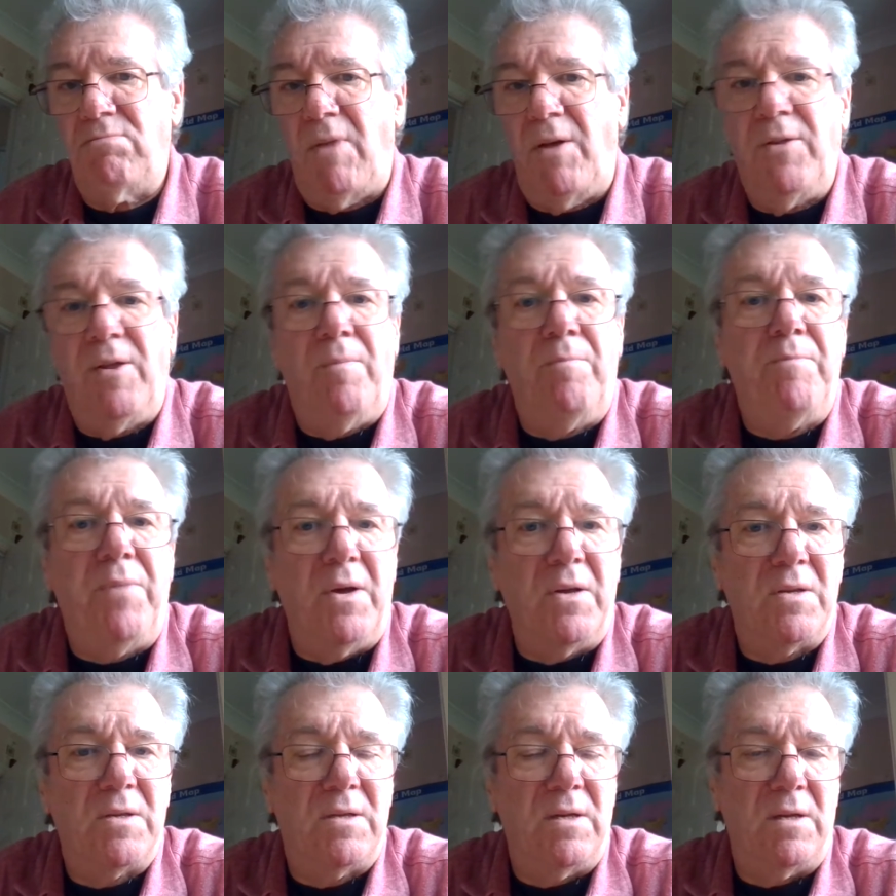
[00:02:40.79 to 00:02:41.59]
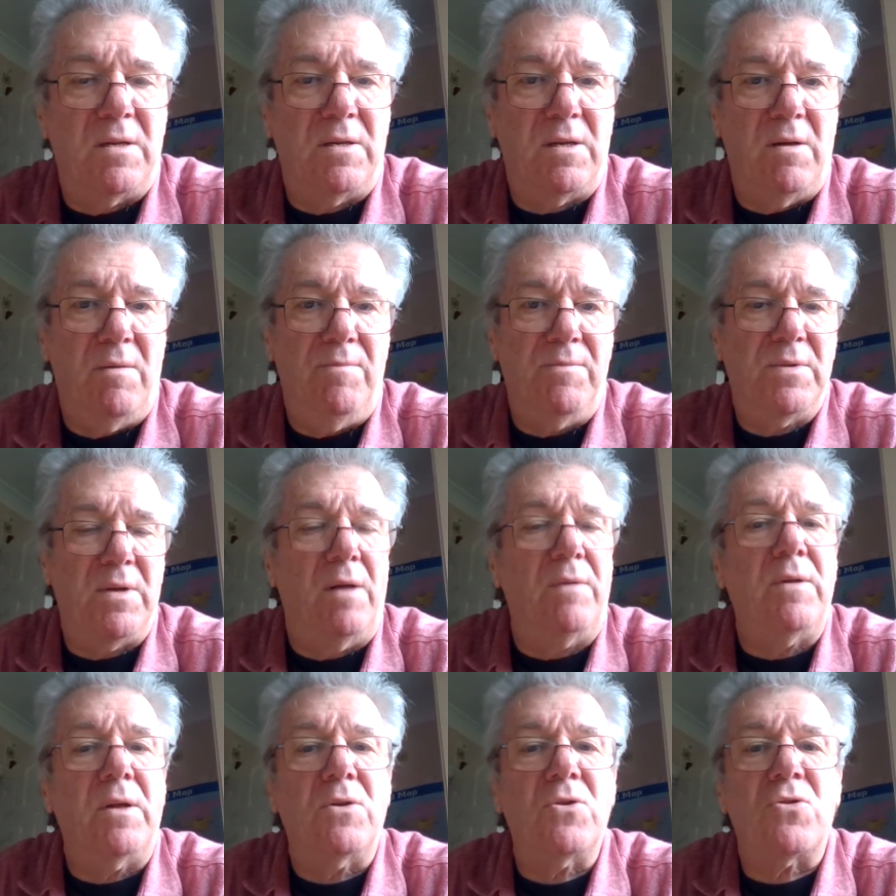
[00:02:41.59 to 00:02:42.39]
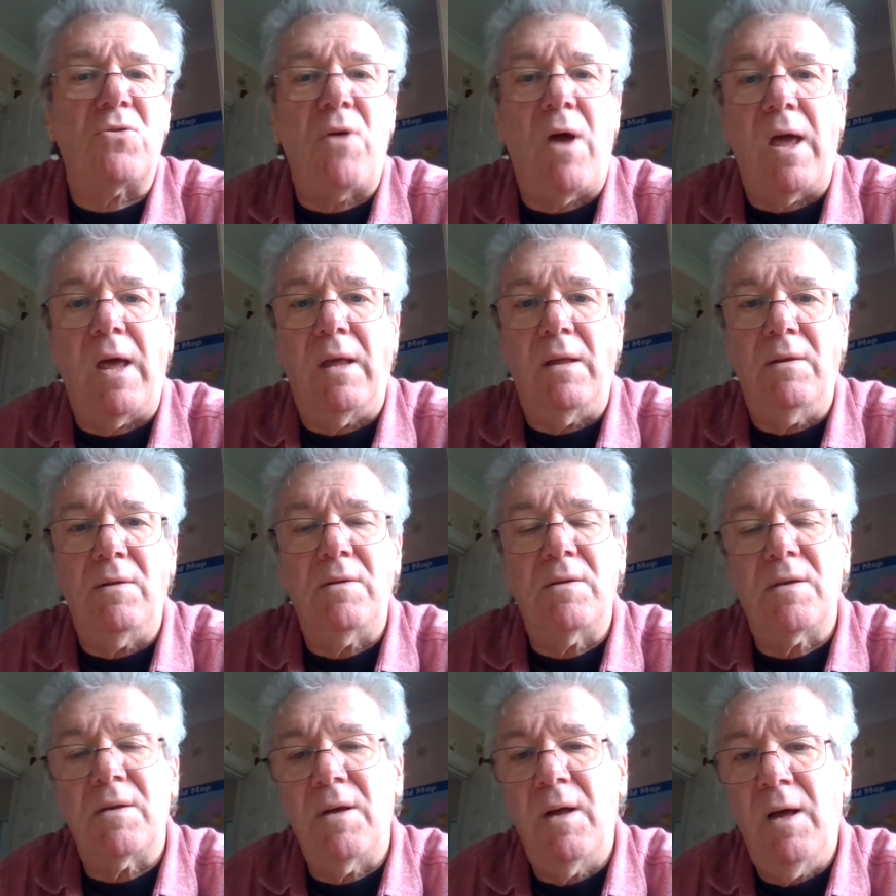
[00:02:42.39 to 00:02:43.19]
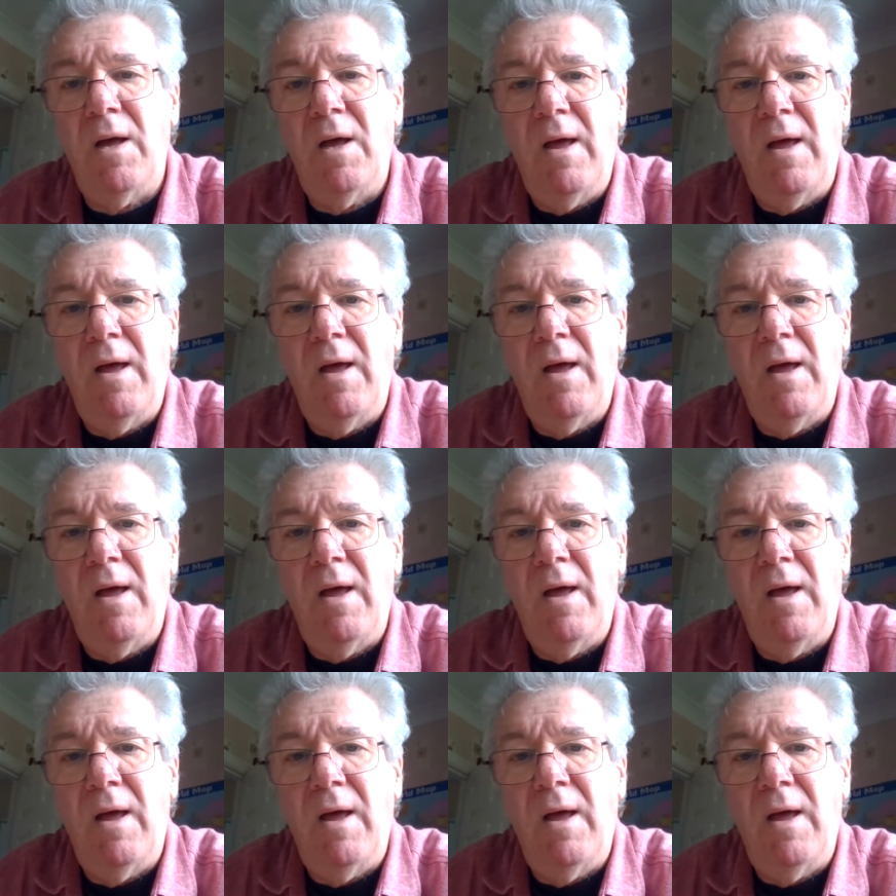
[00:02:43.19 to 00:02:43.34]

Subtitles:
on the bus systems, on the trains.